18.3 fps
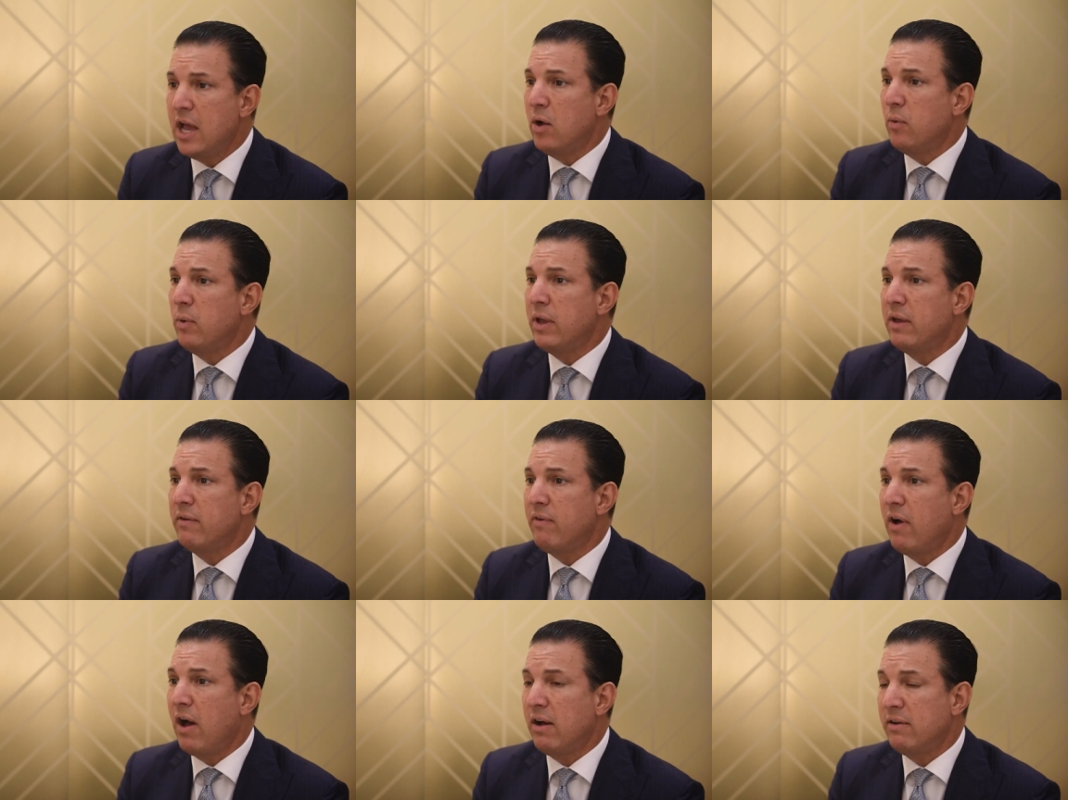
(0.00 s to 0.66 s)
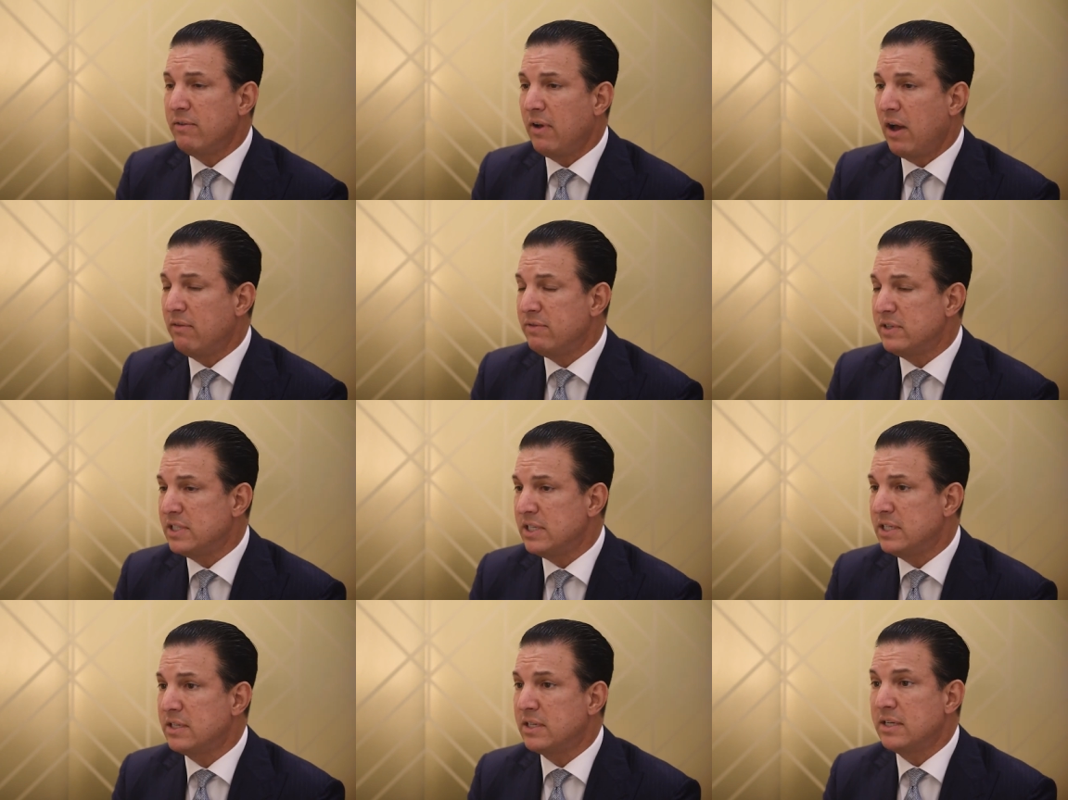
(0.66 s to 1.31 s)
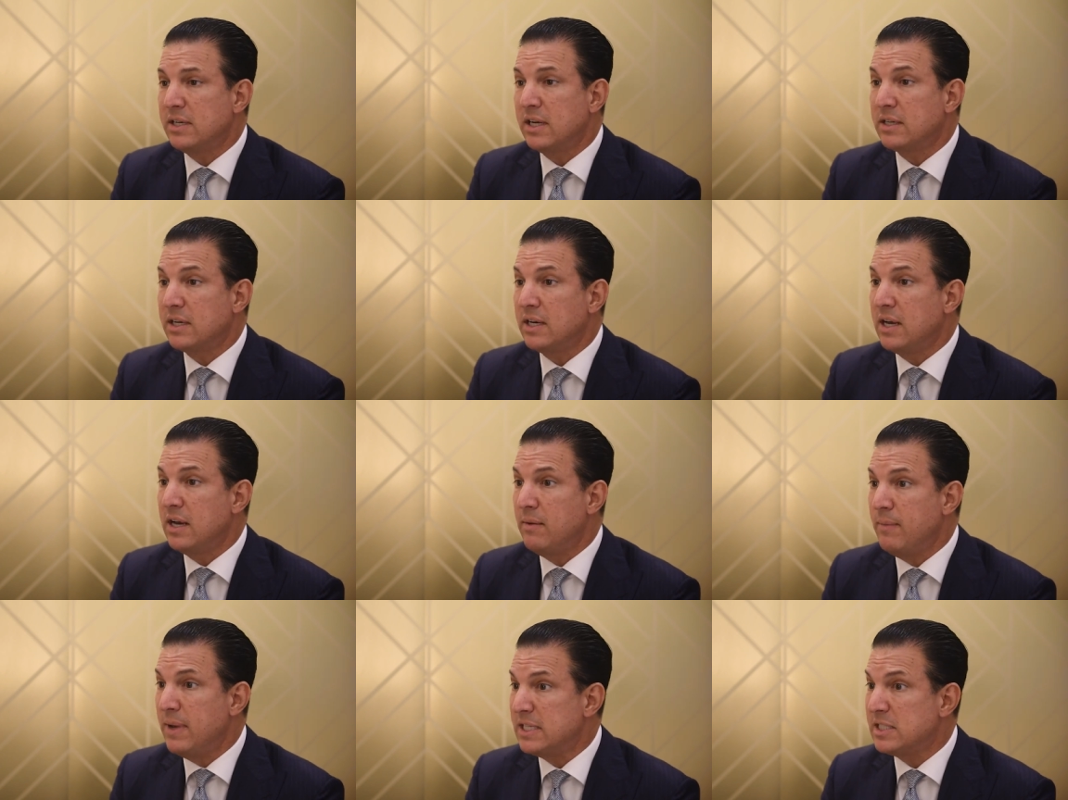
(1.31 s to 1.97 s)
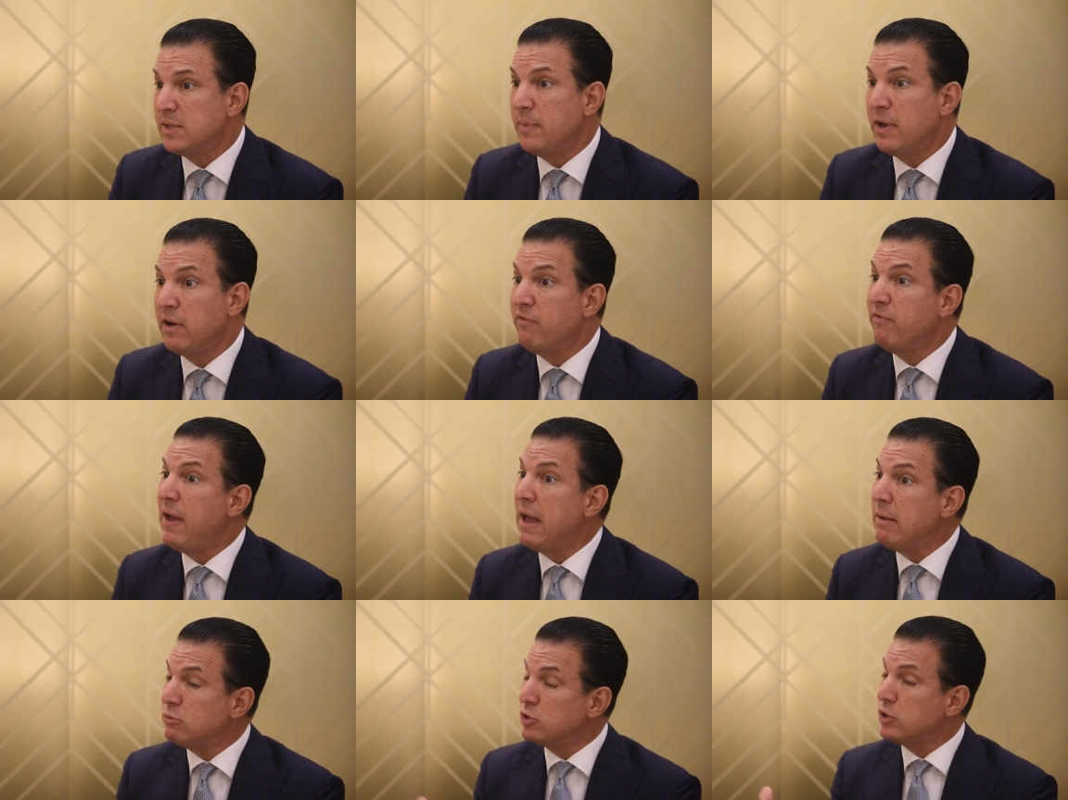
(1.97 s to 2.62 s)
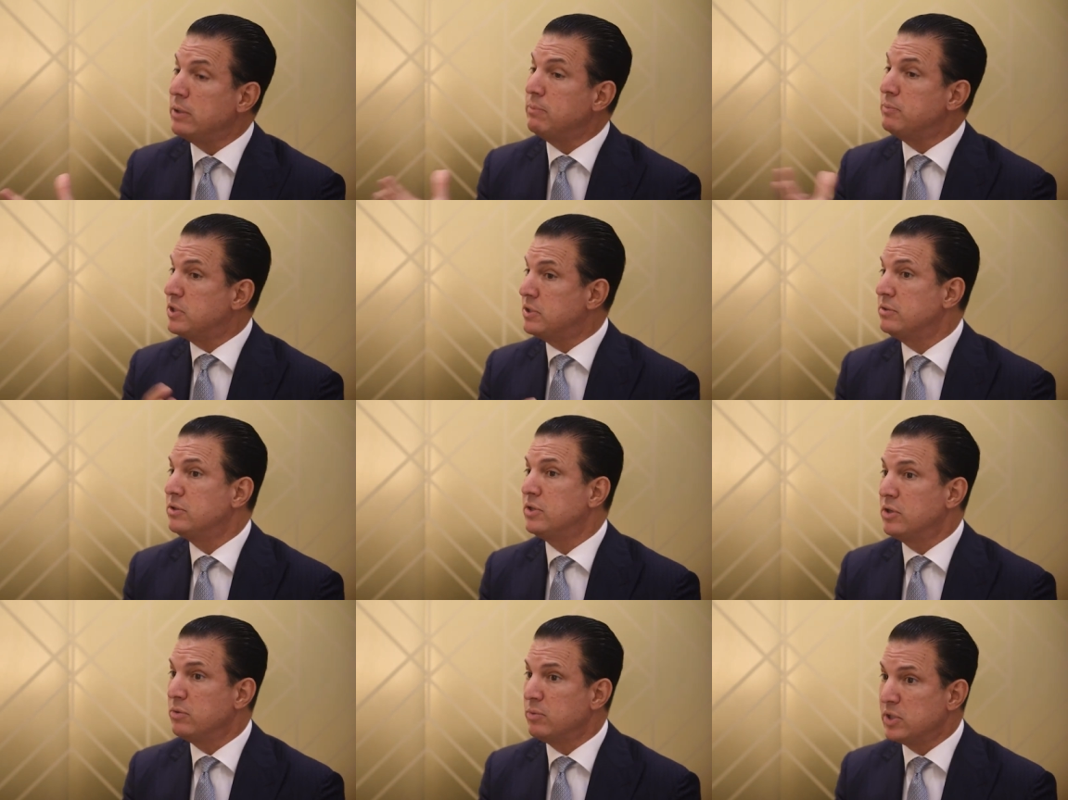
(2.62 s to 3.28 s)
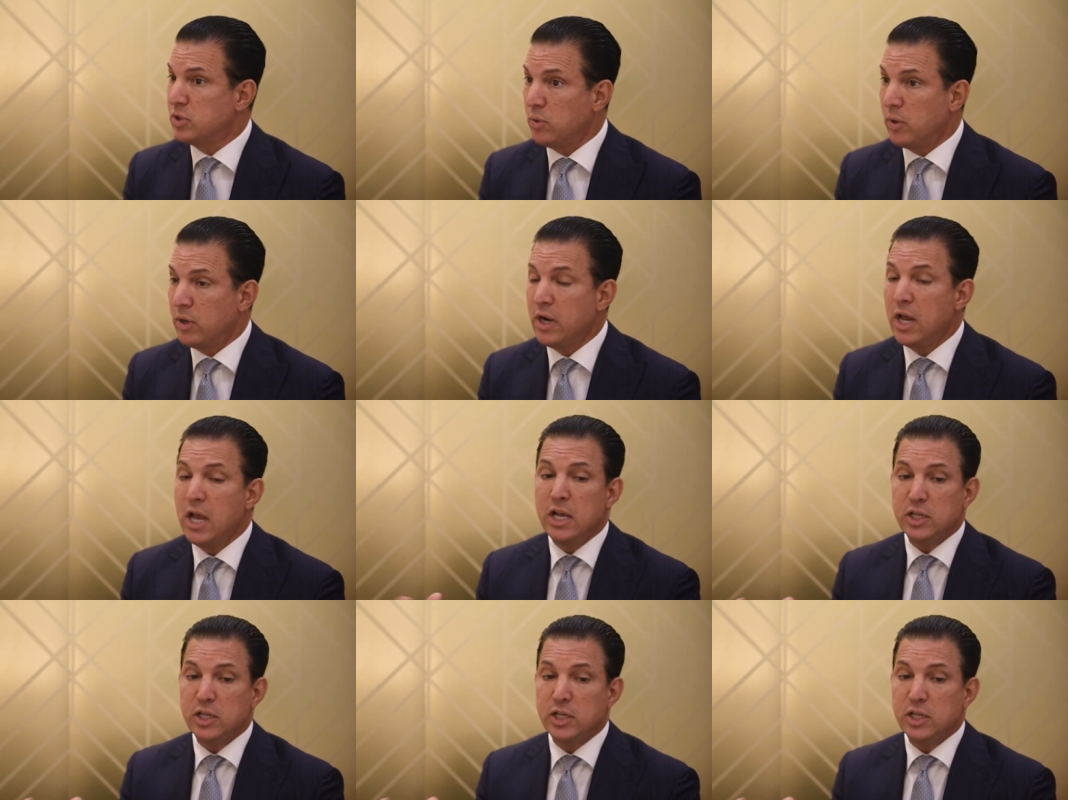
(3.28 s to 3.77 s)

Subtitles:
We have obviously conducted an immense amount of fam trips to the resort.